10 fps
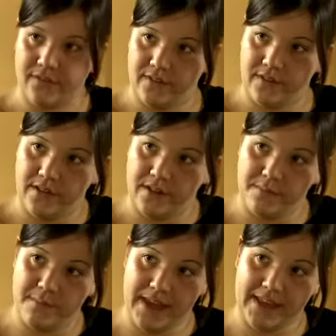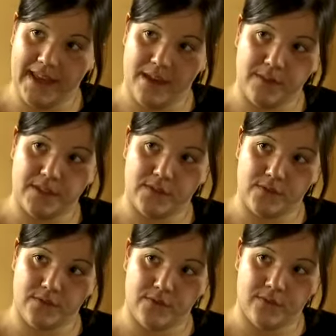the main aim is
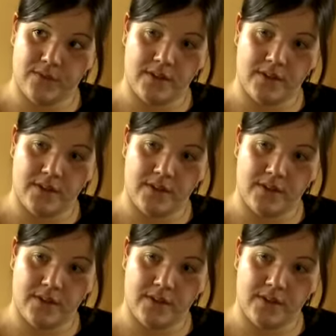to